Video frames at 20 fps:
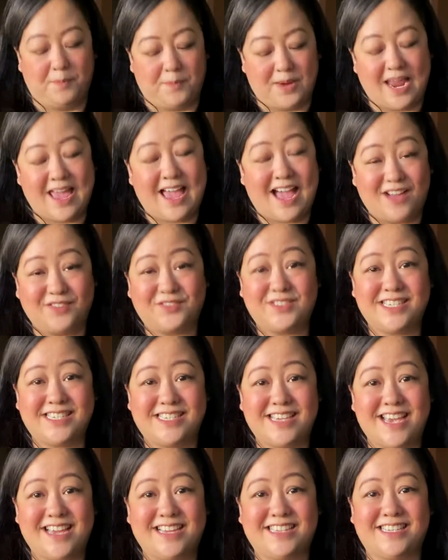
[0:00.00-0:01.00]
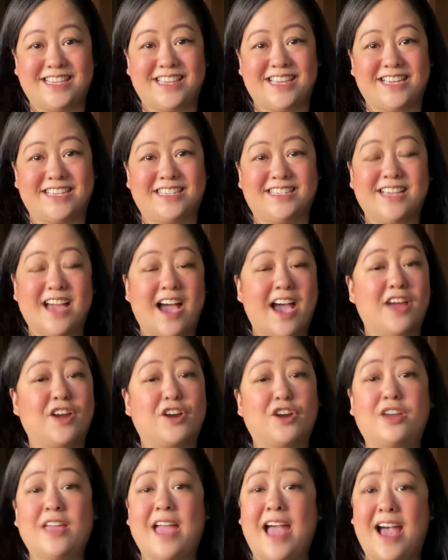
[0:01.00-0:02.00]
But I have to say to the
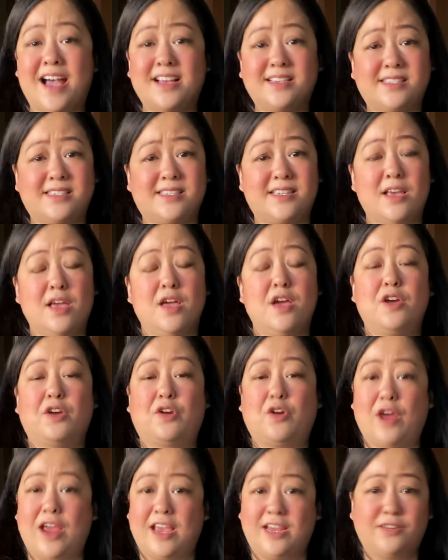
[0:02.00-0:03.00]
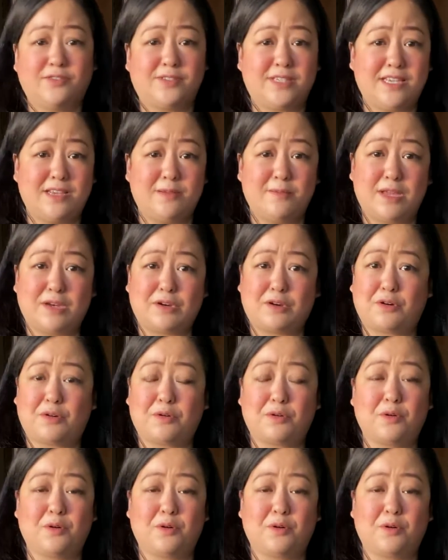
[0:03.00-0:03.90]
entire cast, creative team, and crew